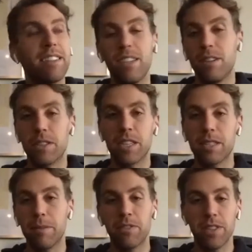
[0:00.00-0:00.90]
to
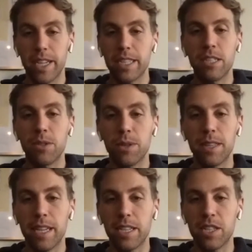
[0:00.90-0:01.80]
some validity to it,
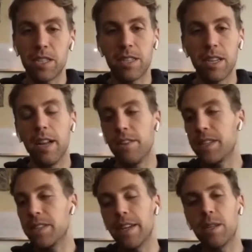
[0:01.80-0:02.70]
the
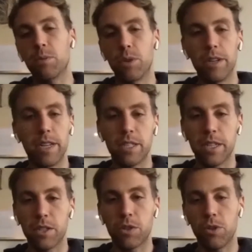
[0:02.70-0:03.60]
studies weren't as
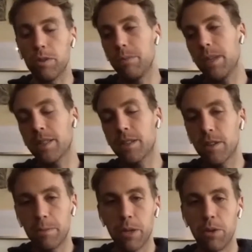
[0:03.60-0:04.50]
controlled because they're a
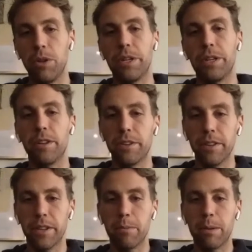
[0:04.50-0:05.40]
little bit older, they're a
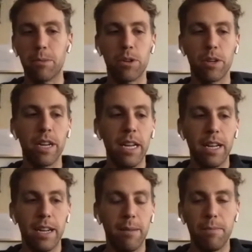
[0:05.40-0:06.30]
little bit more,
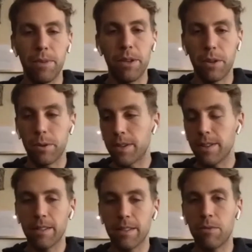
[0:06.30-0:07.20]
they were
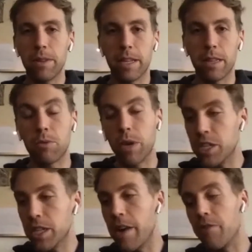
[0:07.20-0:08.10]
like, the
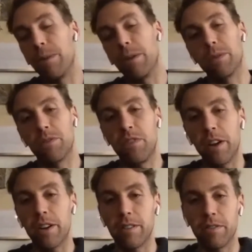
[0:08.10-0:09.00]
Russian government was
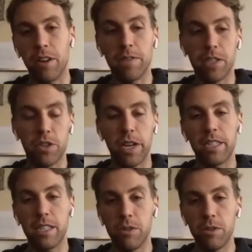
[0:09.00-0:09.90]
very involved in trying
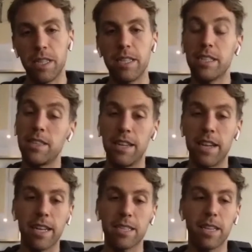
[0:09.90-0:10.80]
to use these as the
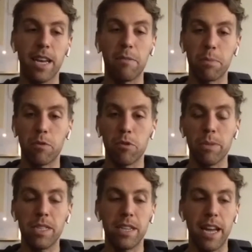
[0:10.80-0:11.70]
next kind of
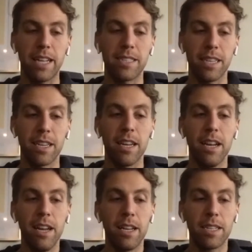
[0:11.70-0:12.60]
performance enhancing
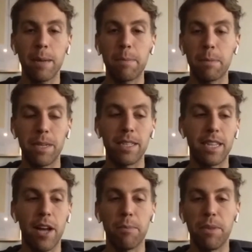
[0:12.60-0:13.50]
supplement to
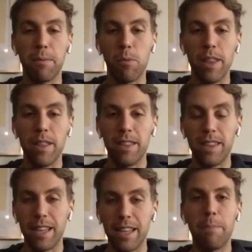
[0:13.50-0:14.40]
help them win
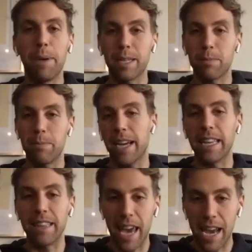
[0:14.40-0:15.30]
the Olympics back
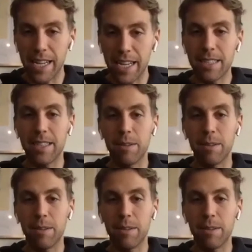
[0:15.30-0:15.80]
in the 80s.